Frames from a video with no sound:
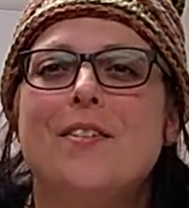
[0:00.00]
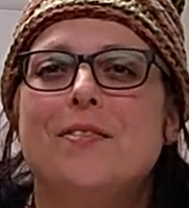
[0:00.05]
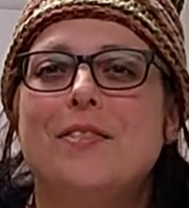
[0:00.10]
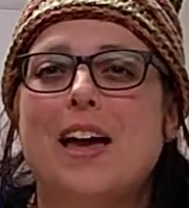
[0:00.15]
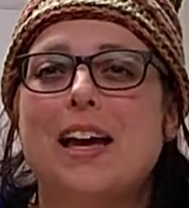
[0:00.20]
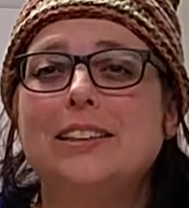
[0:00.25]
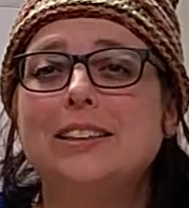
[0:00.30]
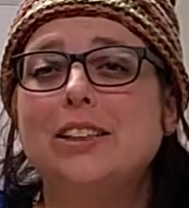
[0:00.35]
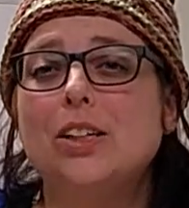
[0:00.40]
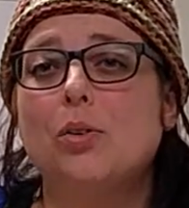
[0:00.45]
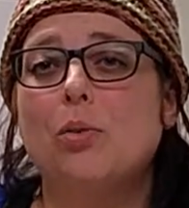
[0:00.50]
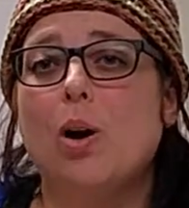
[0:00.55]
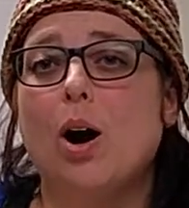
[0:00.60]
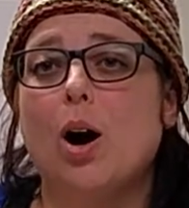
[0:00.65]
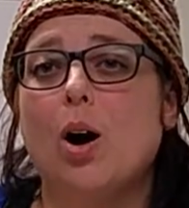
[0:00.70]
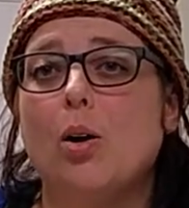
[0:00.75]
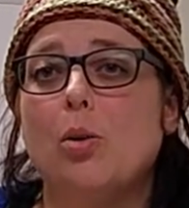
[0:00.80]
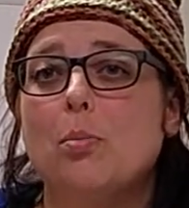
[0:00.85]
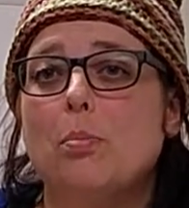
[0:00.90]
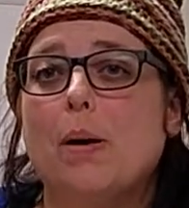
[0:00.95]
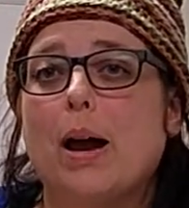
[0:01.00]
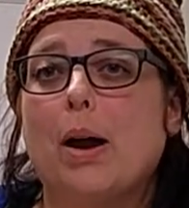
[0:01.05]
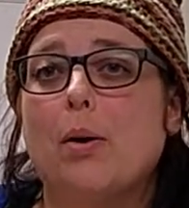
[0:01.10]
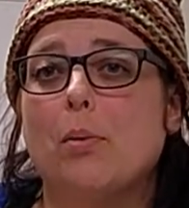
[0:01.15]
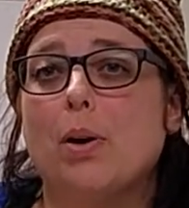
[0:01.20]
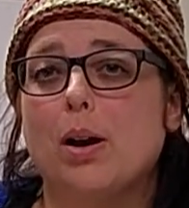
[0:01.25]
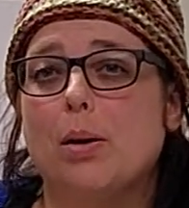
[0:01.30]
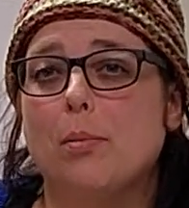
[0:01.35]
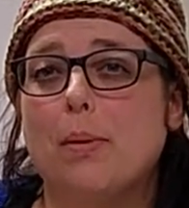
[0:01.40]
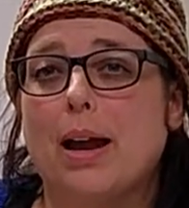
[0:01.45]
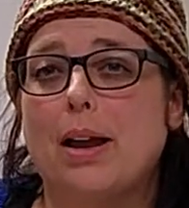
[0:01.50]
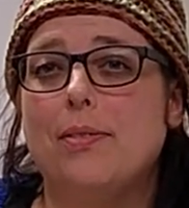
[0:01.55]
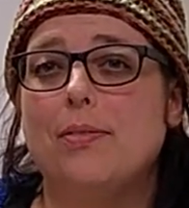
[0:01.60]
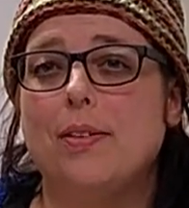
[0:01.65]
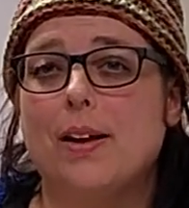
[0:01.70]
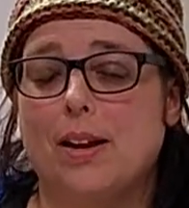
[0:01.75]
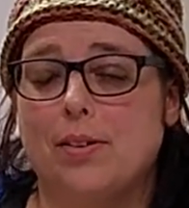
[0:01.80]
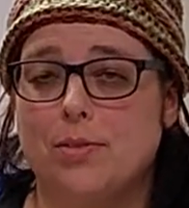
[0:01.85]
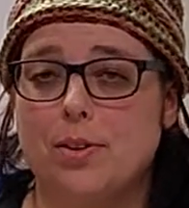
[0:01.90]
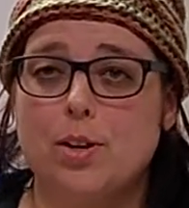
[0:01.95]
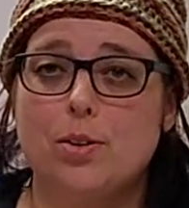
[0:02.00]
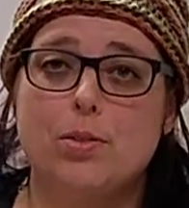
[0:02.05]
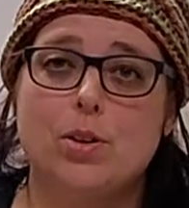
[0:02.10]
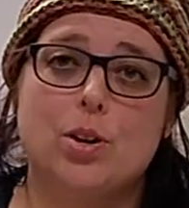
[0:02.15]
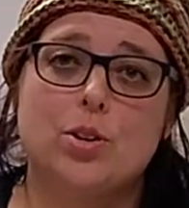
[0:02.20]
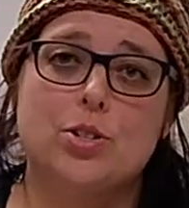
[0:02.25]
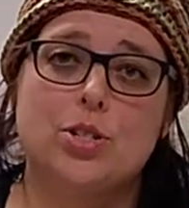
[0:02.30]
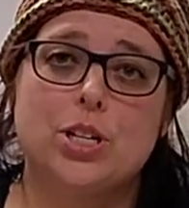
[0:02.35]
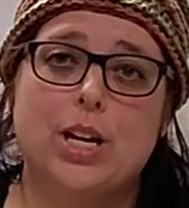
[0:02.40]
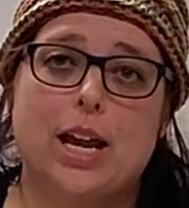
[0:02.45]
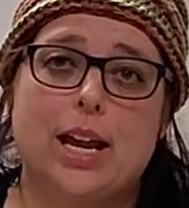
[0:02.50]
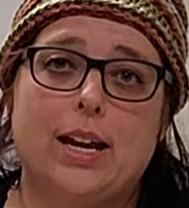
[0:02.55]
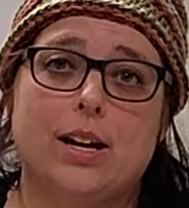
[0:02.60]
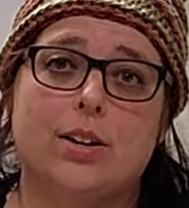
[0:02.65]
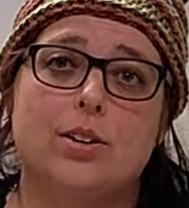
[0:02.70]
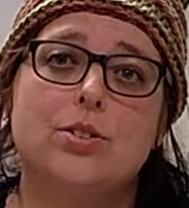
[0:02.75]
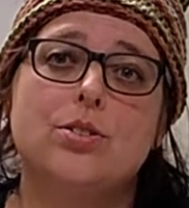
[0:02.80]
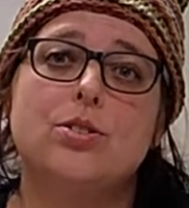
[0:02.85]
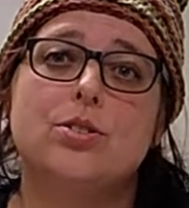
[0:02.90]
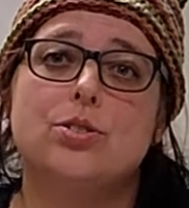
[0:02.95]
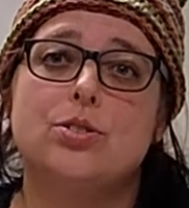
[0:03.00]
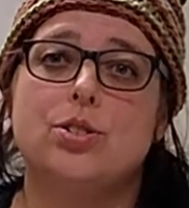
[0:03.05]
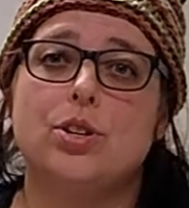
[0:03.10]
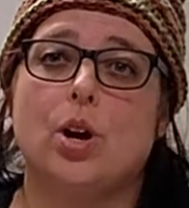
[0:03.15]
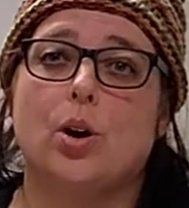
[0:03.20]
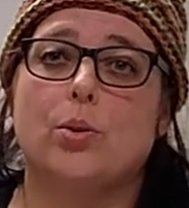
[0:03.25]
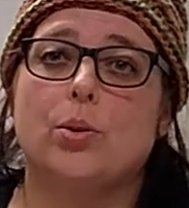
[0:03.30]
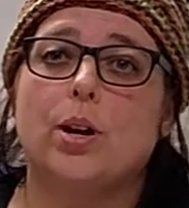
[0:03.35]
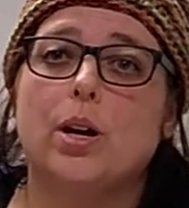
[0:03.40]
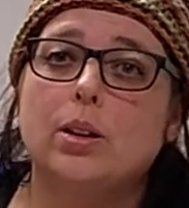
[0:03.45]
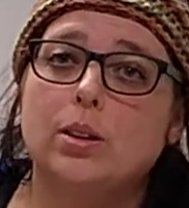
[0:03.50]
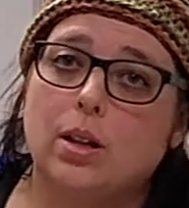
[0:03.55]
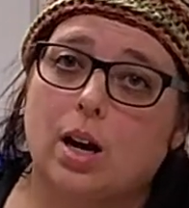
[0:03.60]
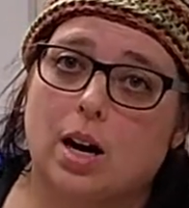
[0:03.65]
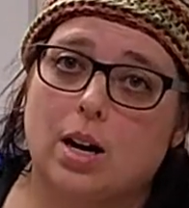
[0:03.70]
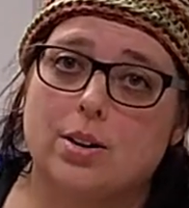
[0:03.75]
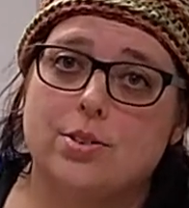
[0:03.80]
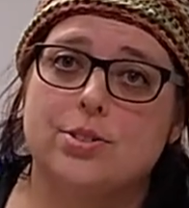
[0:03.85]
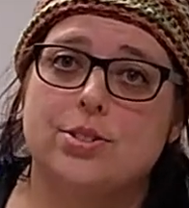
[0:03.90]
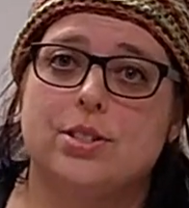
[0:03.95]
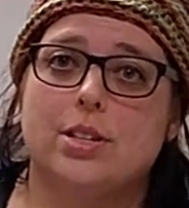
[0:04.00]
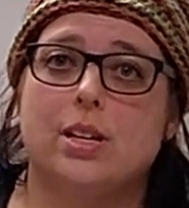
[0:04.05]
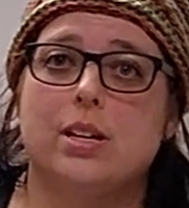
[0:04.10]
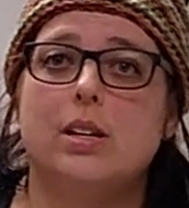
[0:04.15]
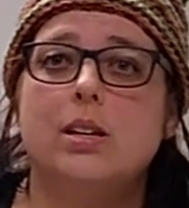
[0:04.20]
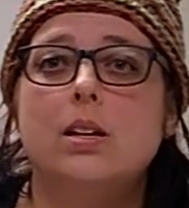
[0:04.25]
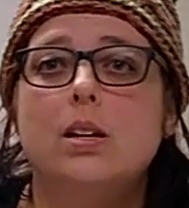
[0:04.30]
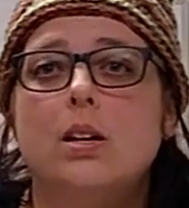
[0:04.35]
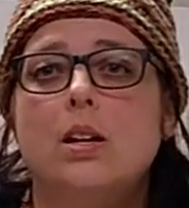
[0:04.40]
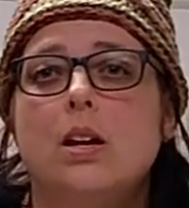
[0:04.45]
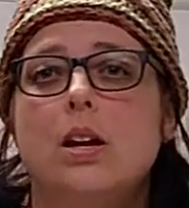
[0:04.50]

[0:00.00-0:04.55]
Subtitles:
That's a quote by one of my favorite crocheters, Jonah Larson.